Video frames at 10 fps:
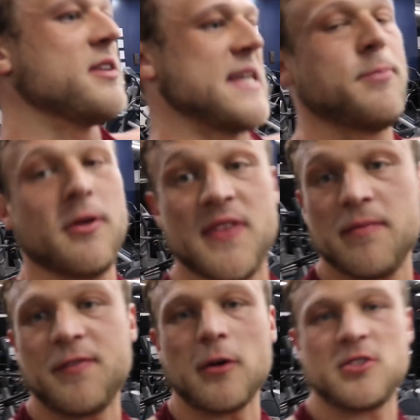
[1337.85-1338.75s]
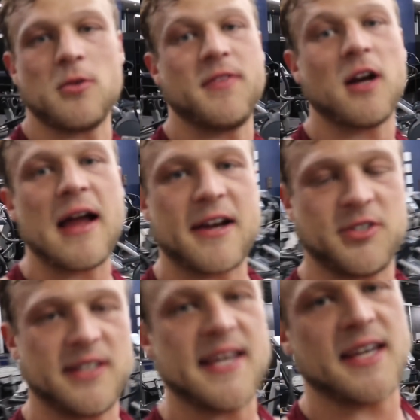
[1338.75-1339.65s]
because I put them first, so they're
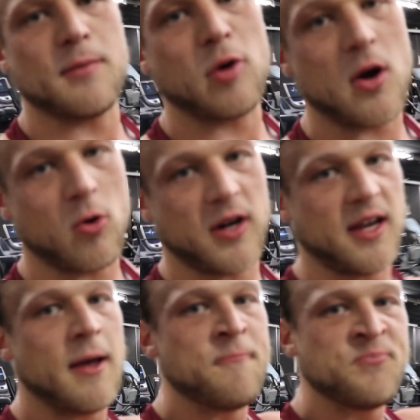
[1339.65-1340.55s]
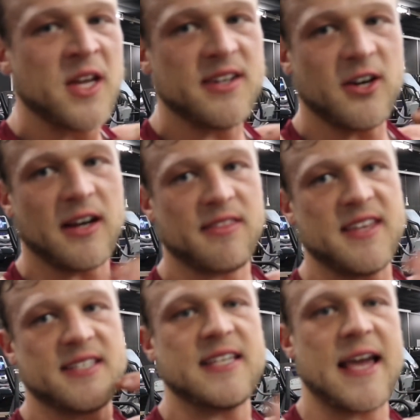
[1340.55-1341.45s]
actually taking priority during
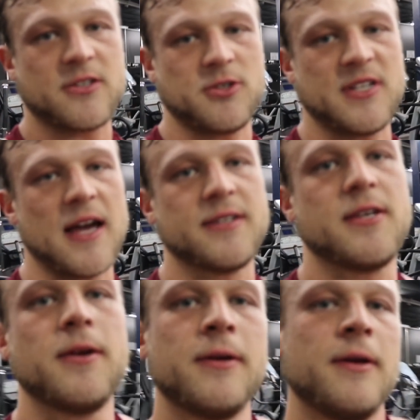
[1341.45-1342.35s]
this exercise.